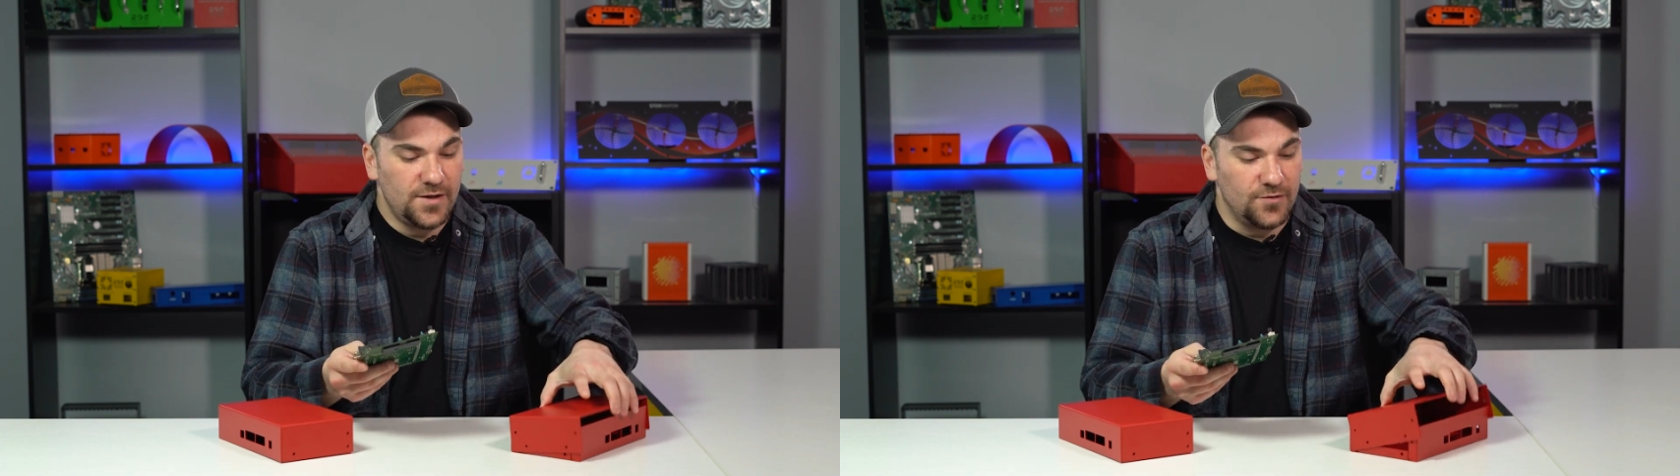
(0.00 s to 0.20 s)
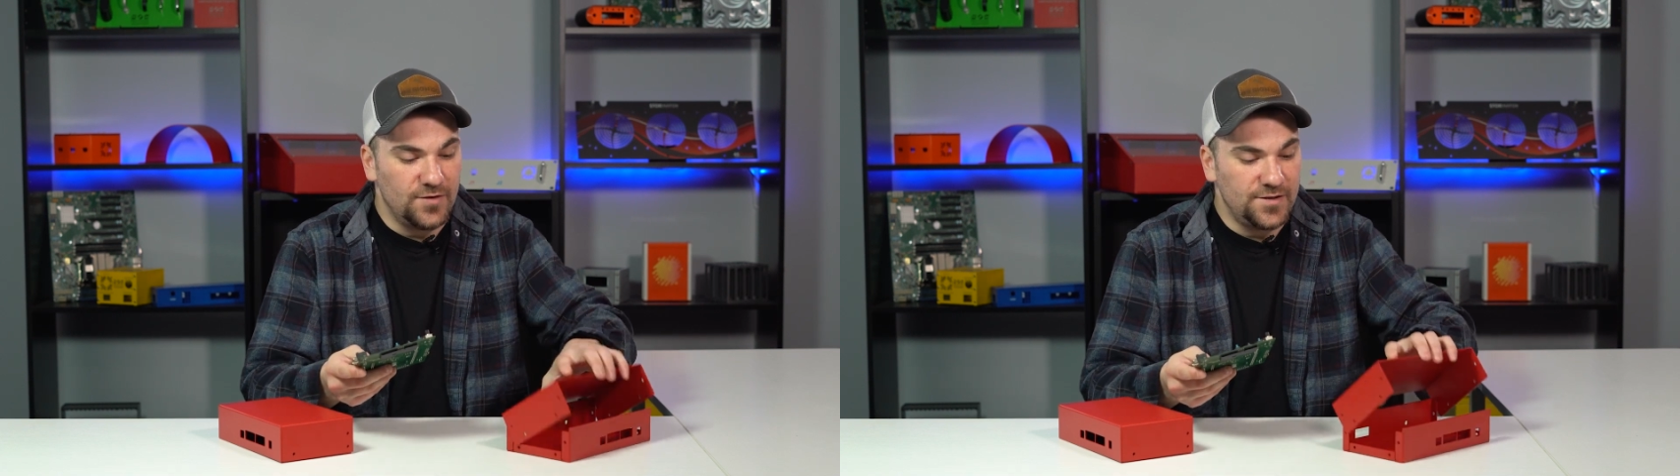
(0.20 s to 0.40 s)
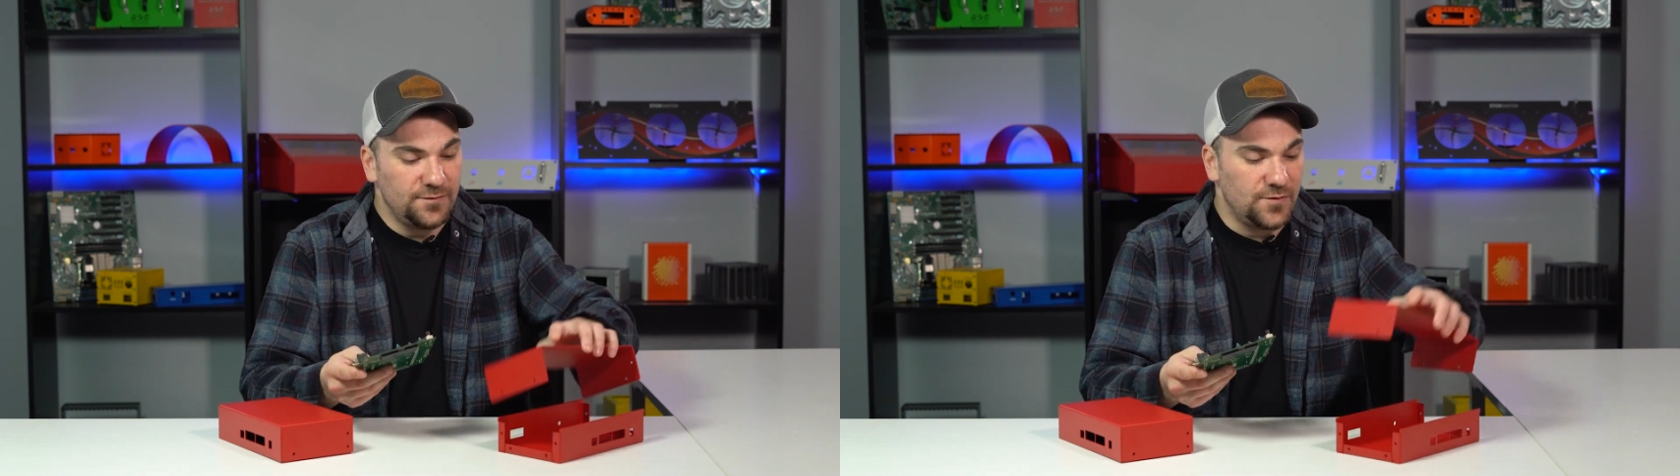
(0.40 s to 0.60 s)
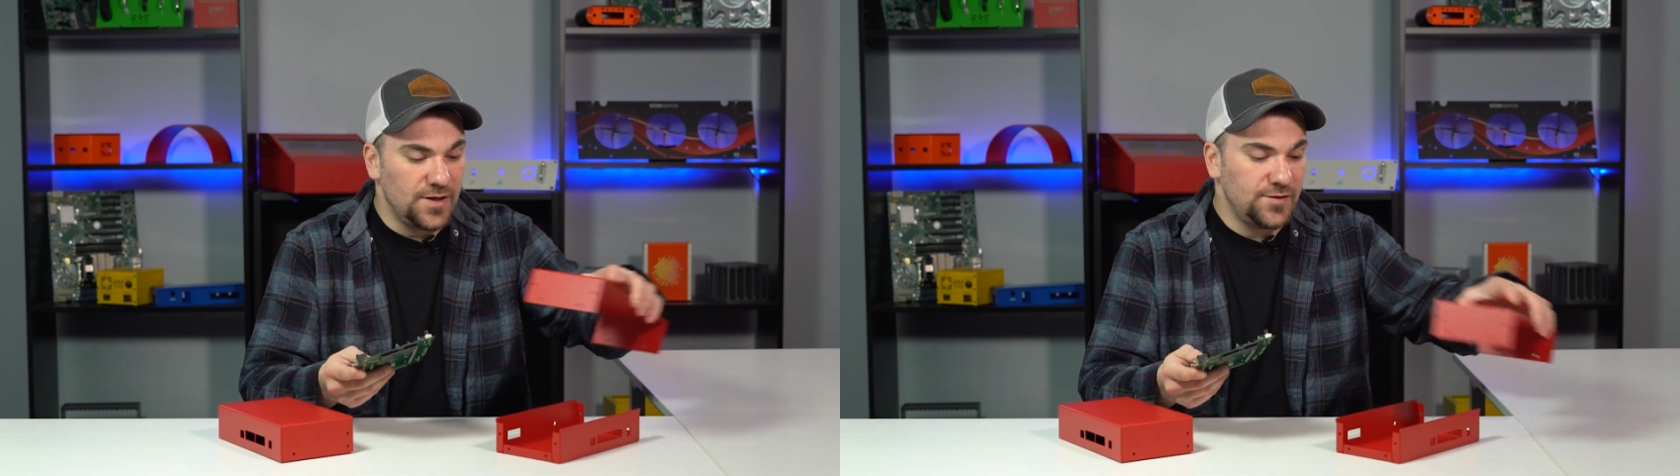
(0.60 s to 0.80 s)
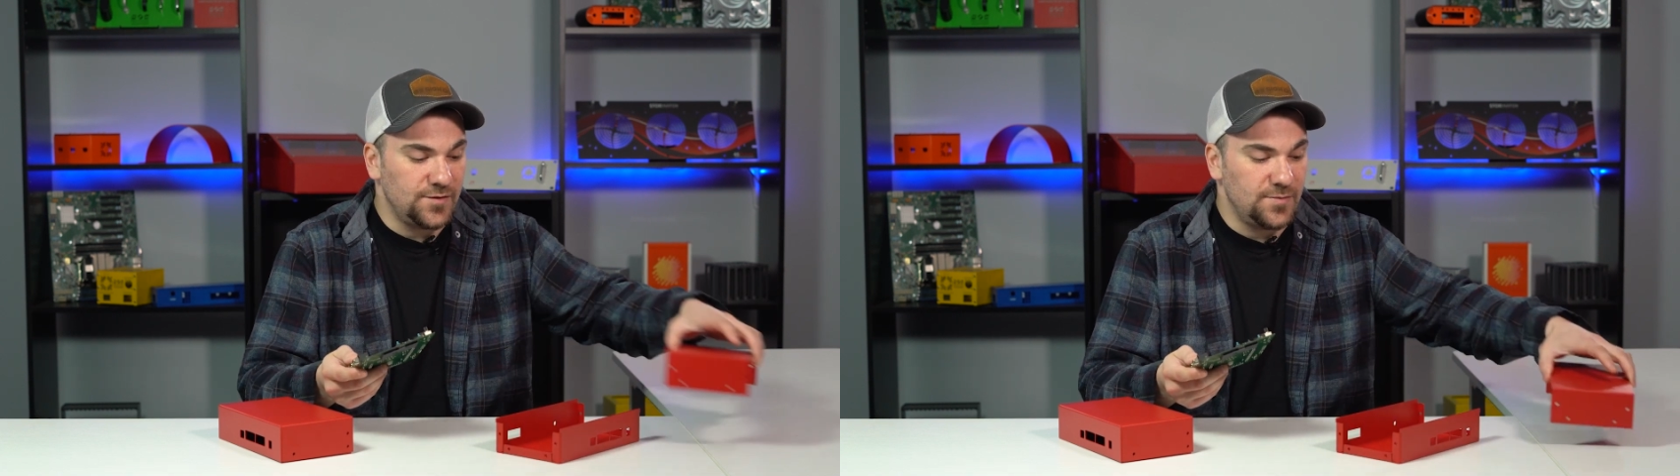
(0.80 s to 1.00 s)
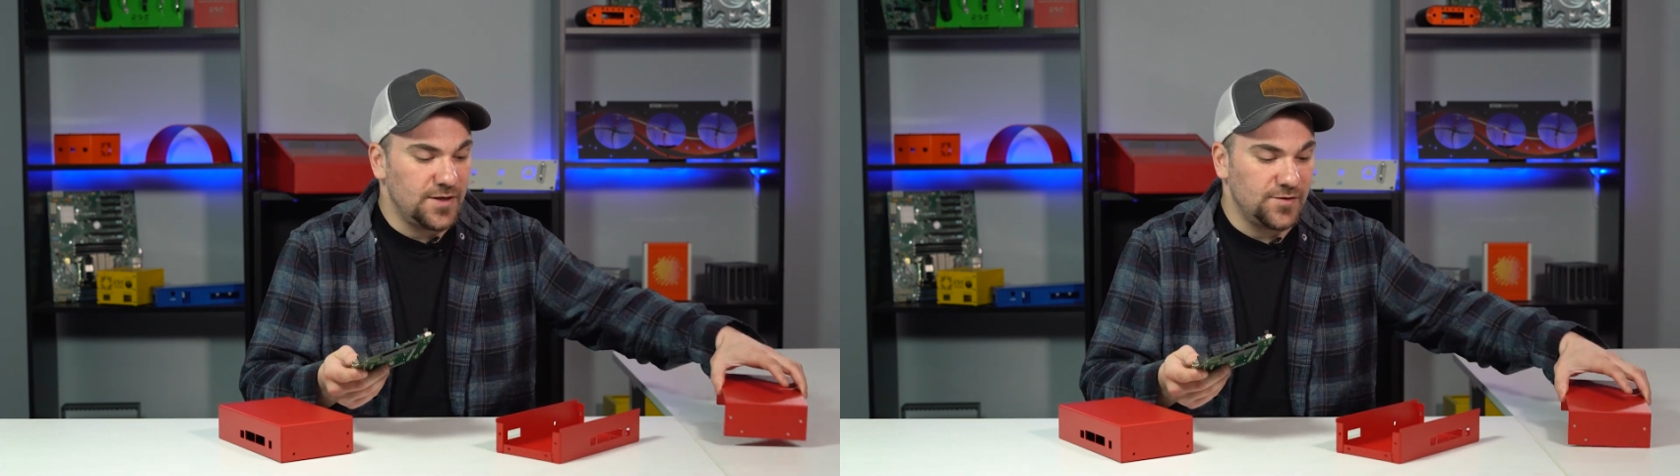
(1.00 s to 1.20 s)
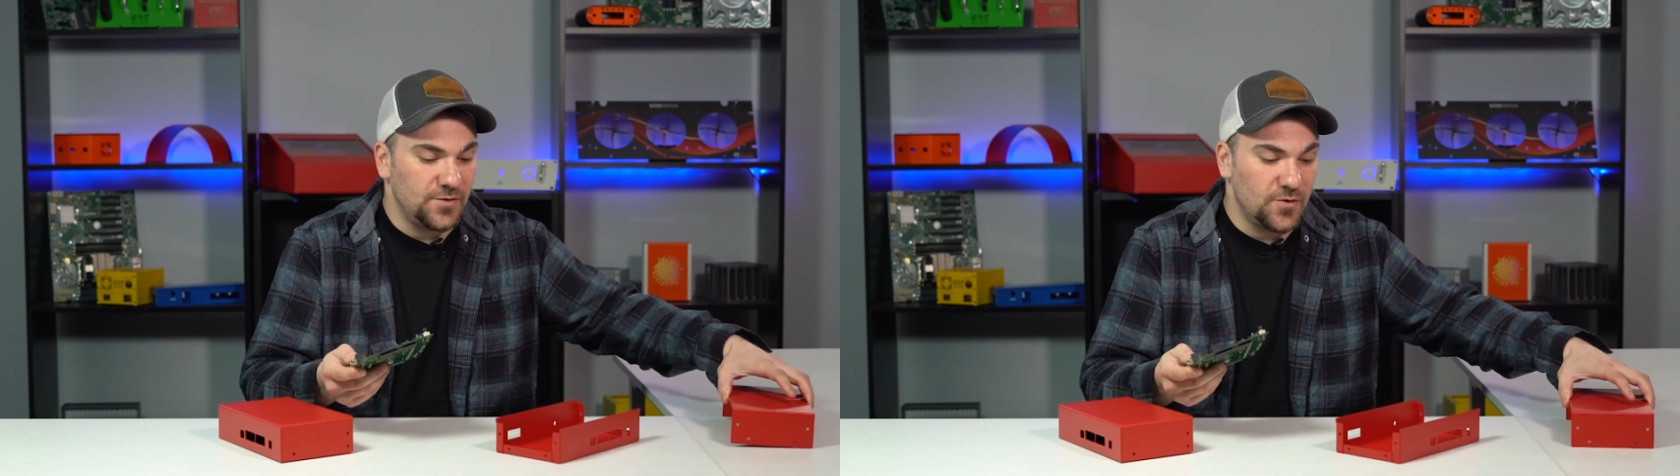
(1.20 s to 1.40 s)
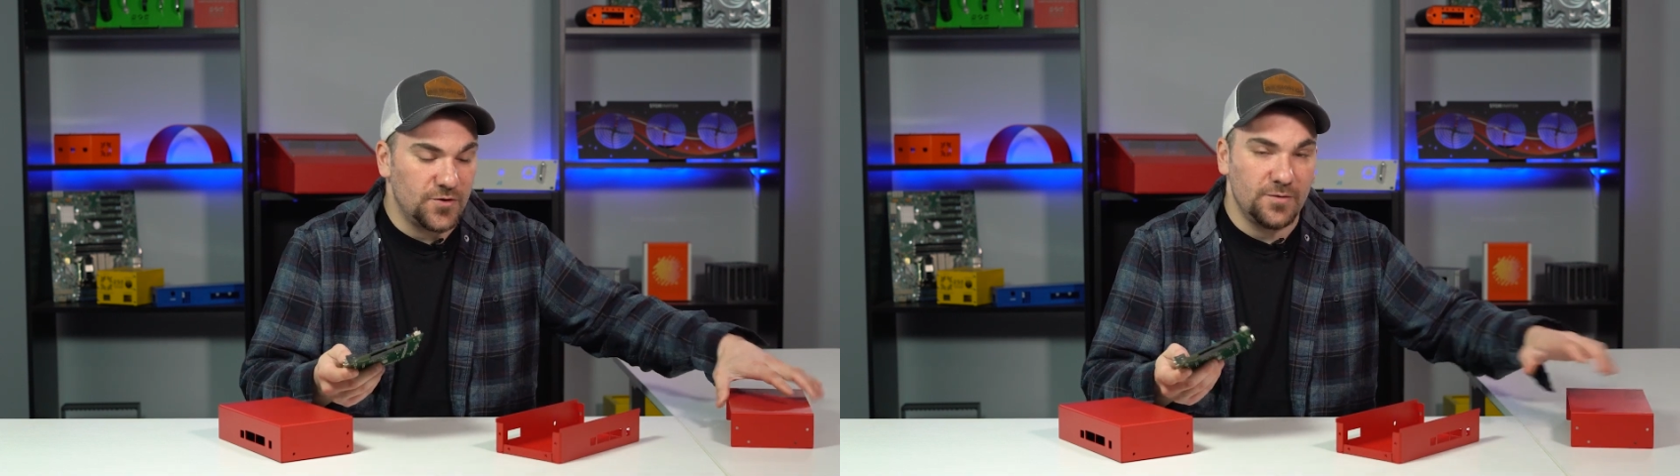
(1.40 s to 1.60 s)
The reason for this is because
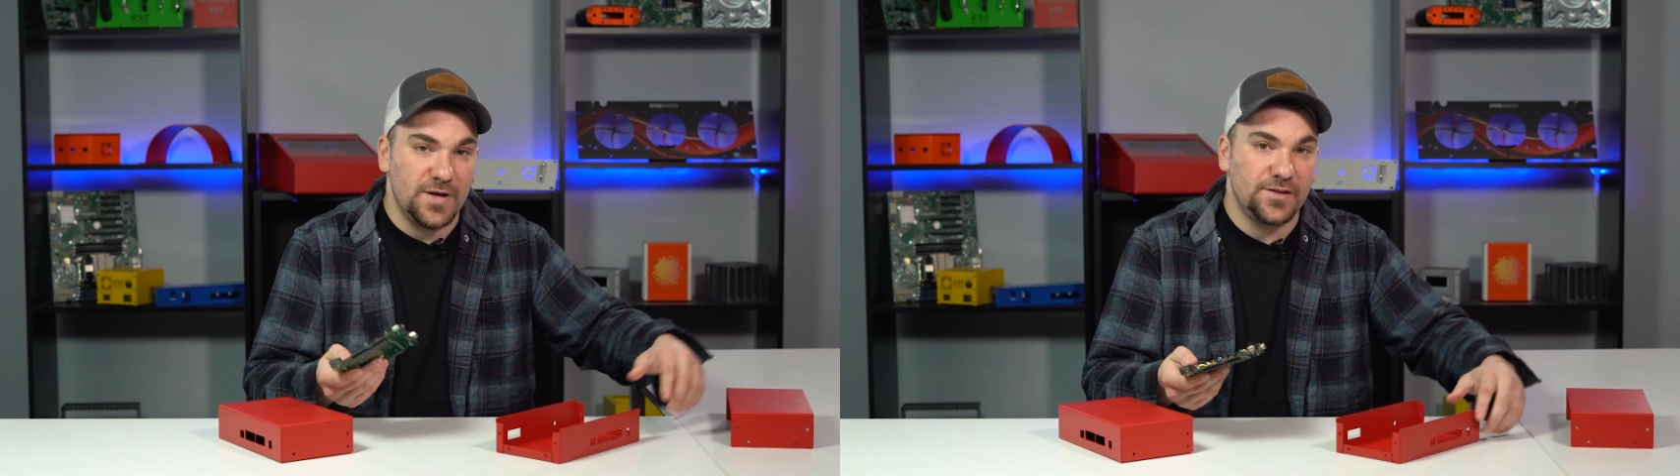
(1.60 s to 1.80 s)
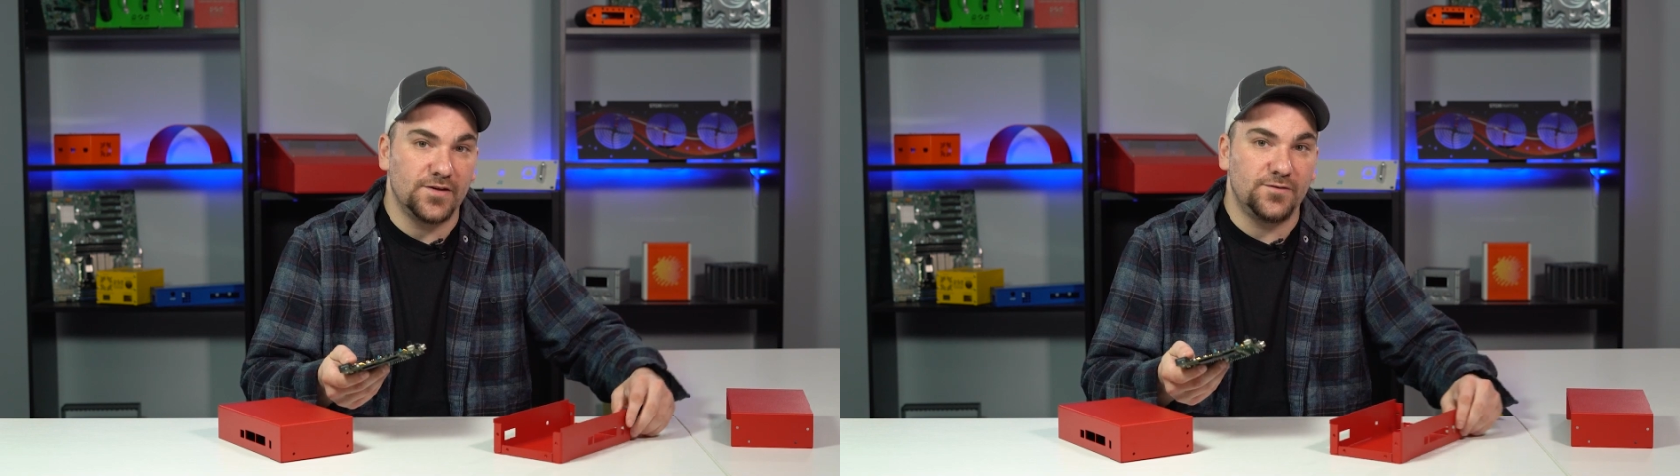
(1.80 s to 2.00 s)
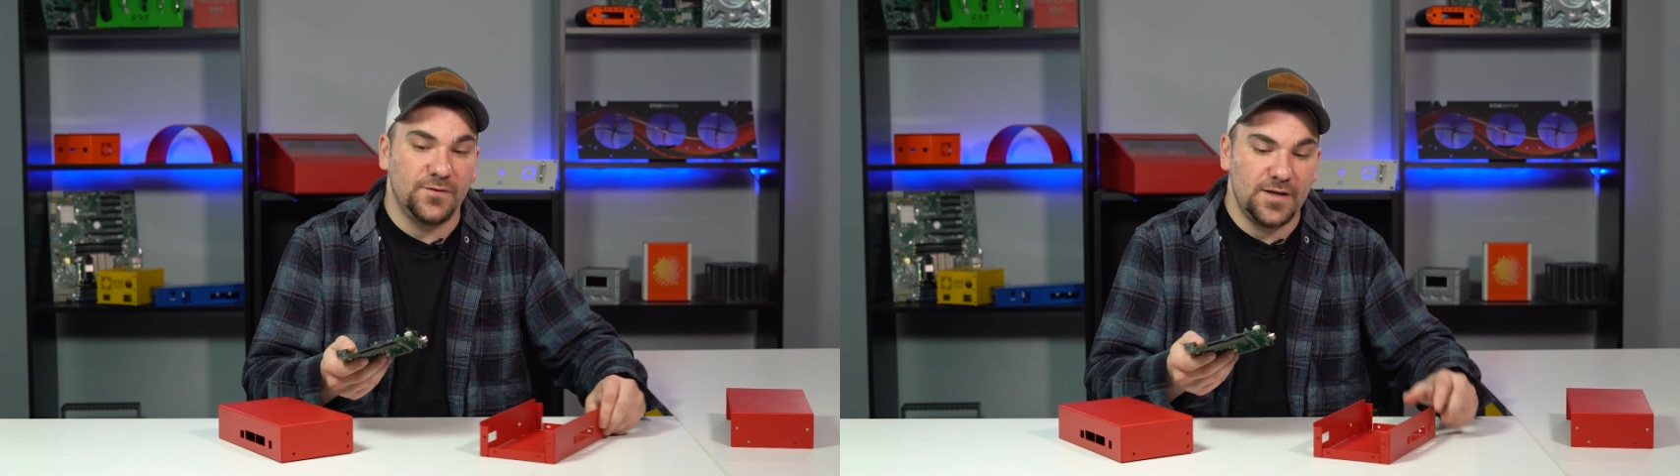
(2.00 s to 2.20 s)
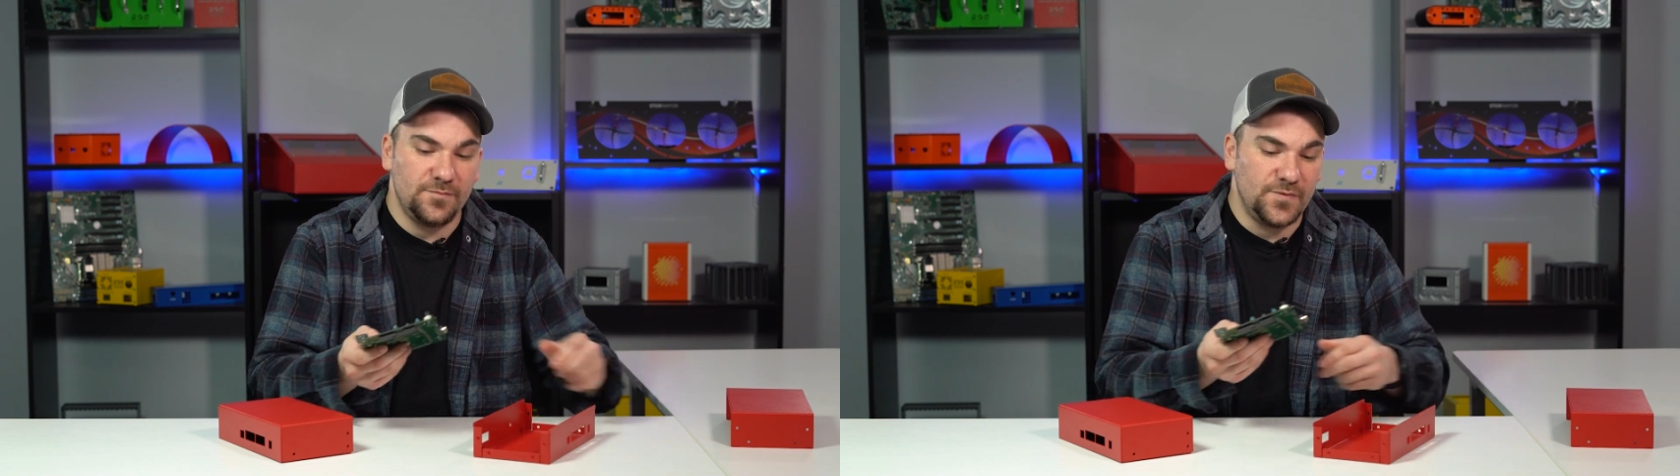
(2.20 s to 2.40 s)
in order to make this fit,